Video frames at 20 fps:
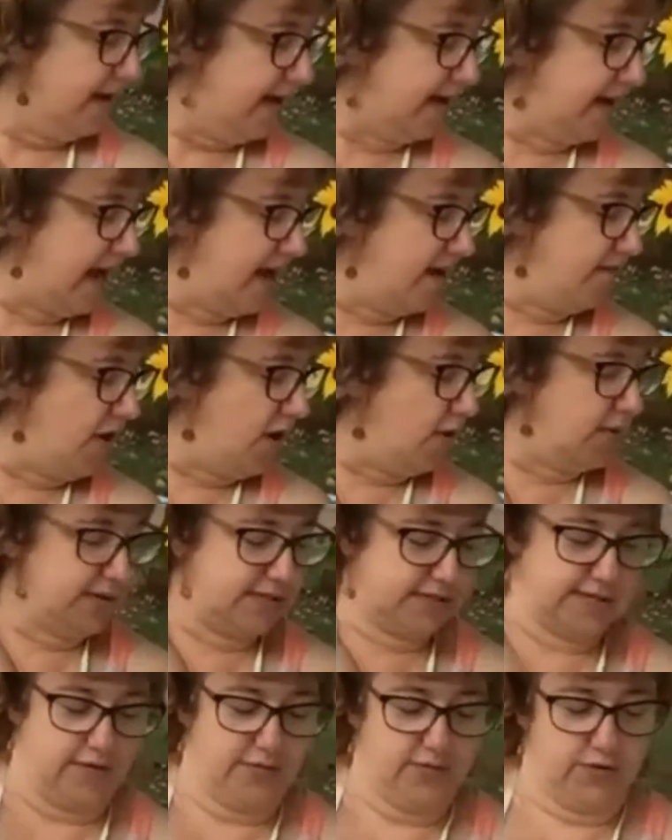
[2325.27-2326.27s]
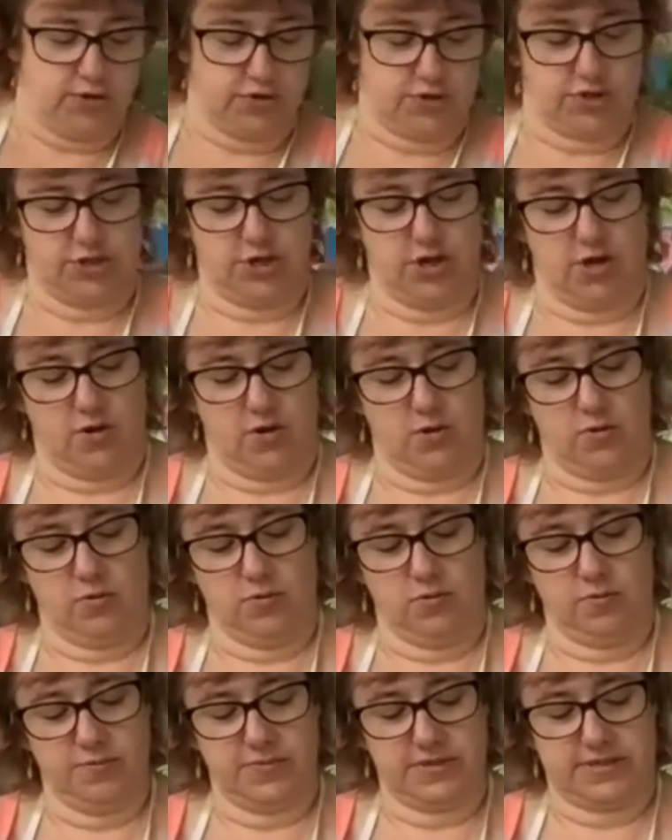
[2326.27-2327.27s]
And I've always said there's
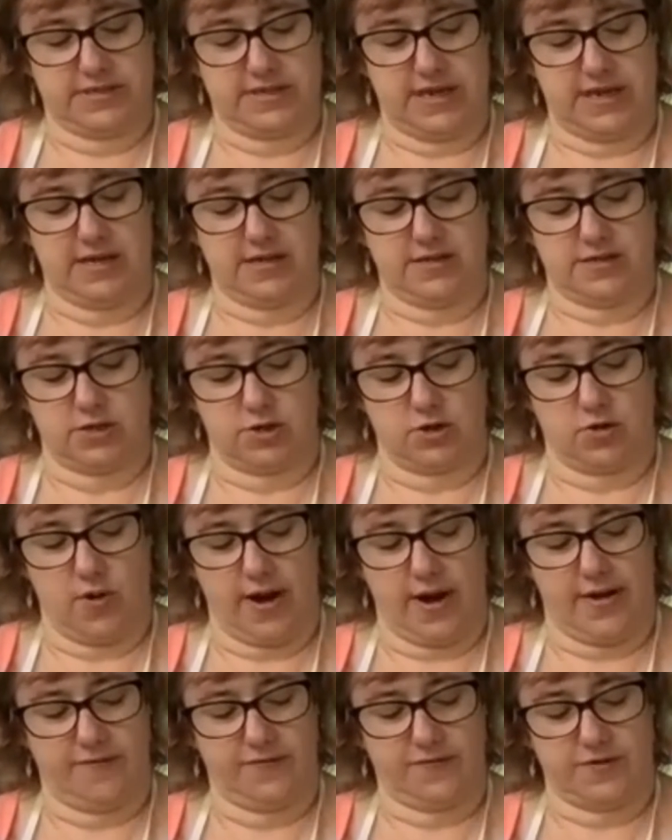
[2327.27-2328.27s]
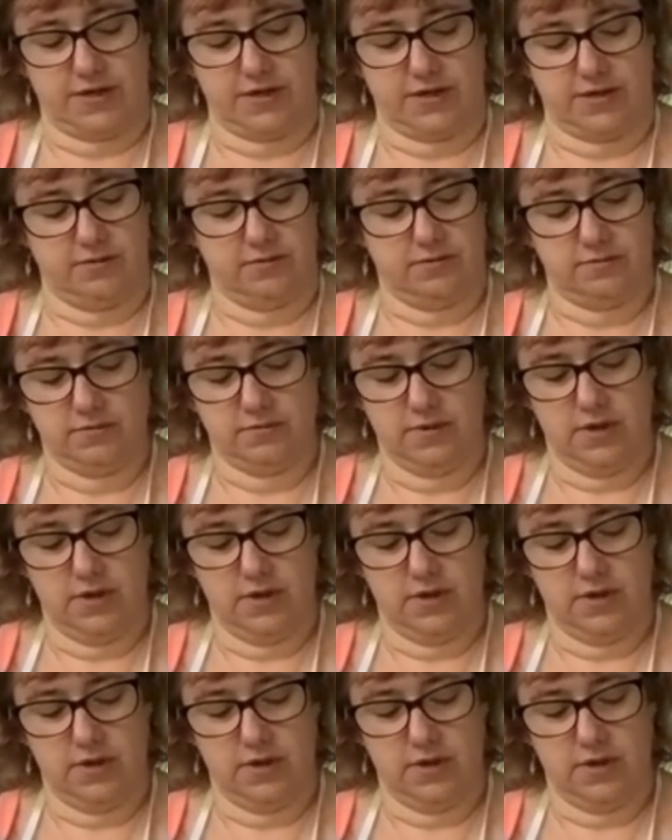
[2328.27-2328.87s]
no mistakes in crafting.